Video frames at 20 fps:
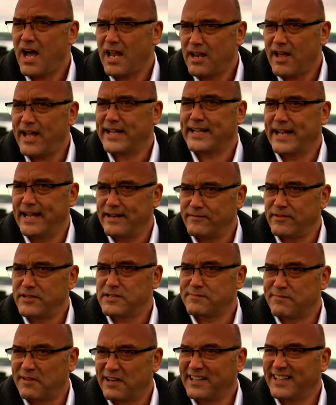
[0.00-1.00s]
I like
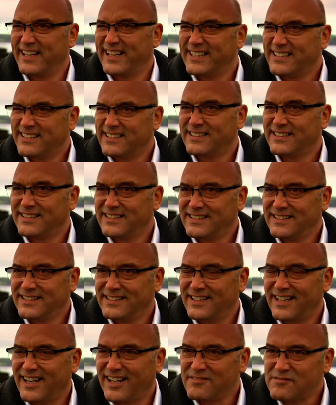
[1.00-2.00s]
Henry Springett.
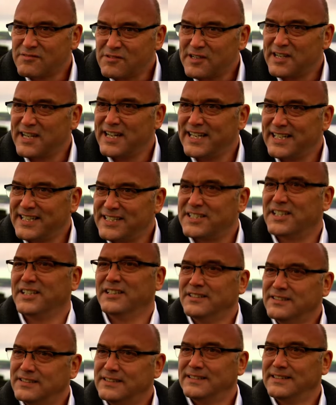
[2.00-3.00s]
I really
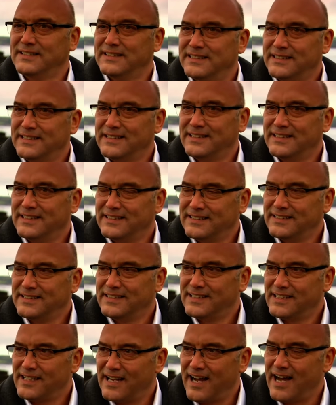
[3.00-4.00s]
do.
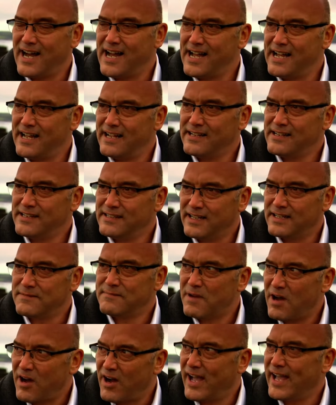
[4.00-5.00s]
I
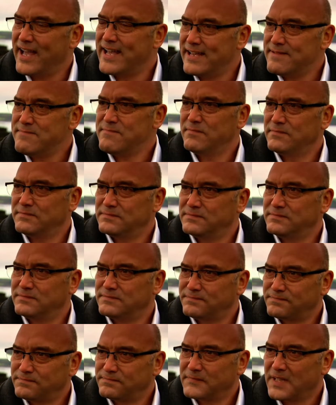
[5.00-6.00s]
admire him.
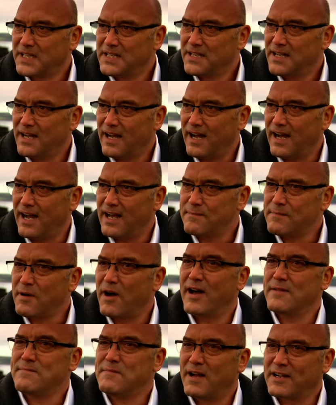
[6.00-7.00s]
I
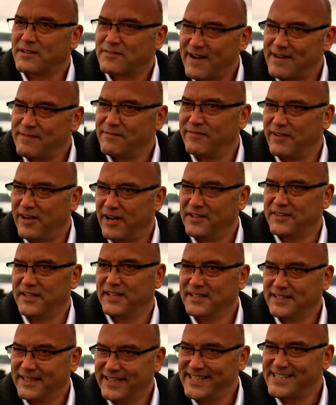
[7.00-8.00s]
admired my
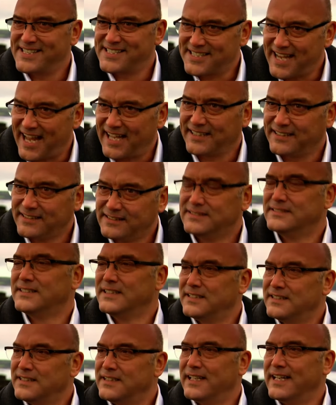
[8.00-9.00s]
grandfather, his son.
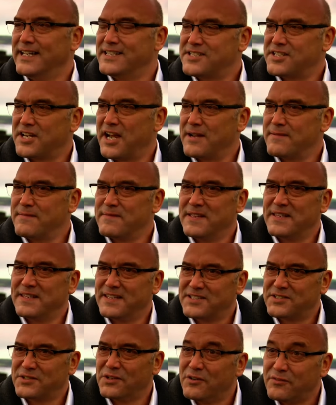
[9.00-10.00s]
A shame
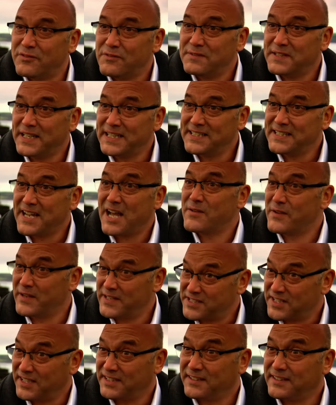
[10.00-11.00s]
that the two of them didn't know
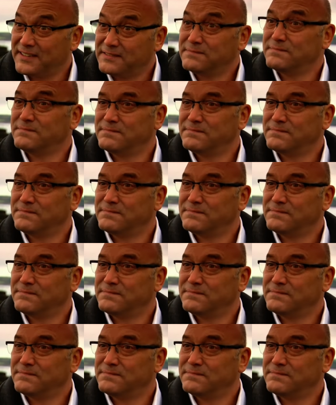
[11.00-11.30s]
each other.